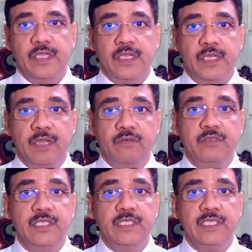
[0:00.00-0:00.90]
Now
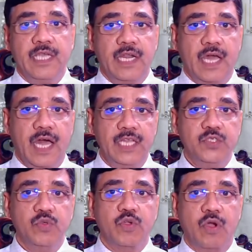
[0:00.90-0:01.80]
these are
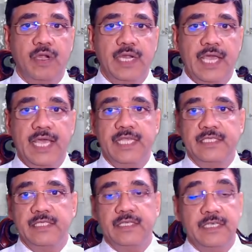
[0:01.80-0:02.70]
also called
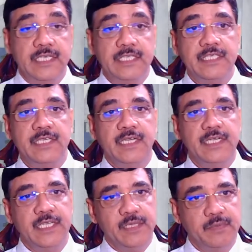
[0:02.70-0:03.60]
as distal
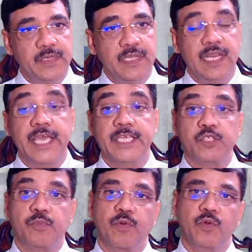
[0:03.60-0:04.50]
tibial
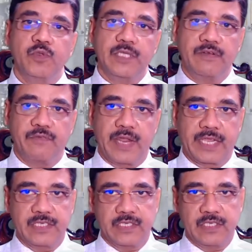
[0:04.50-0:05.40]
explosion
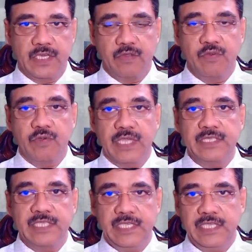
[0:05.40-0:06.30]
fractures. Now you can
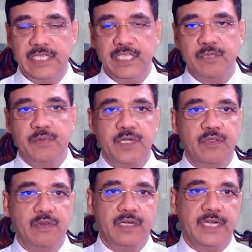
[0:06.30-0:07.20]
see in this
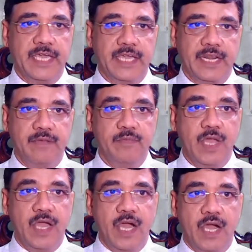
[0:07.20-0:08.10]
particular diagram
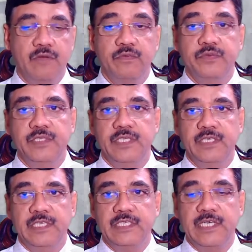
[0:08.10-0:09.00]
how the
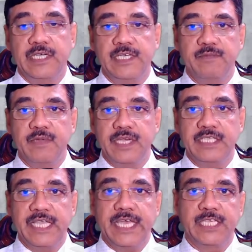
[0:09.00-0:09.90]
distal tibia
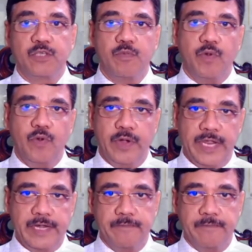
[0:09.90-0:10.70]
is exploded.